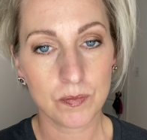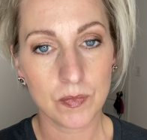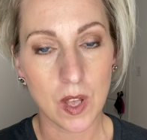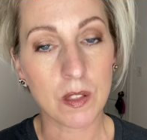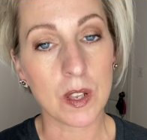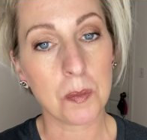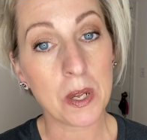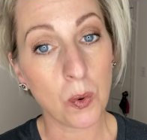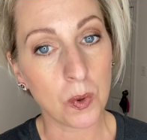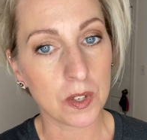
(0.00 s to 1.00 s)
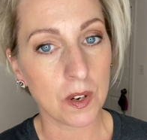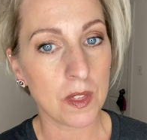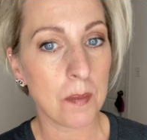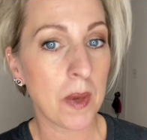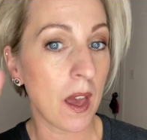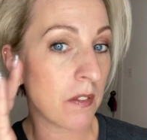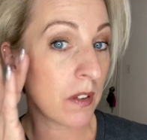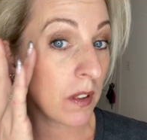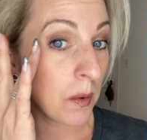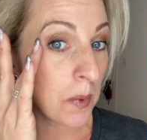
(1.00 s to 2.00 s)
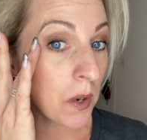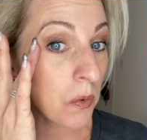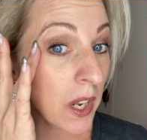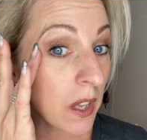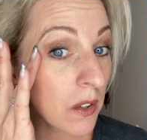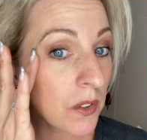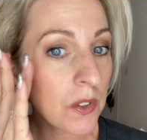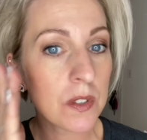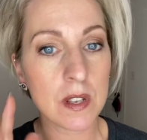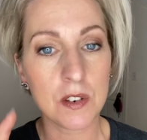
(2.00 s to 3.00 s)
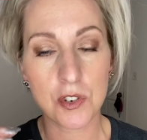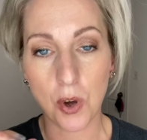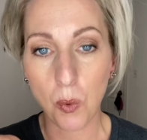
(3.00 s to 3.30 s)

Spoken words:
a little bit older, that may have a little bit of wrinkles and don't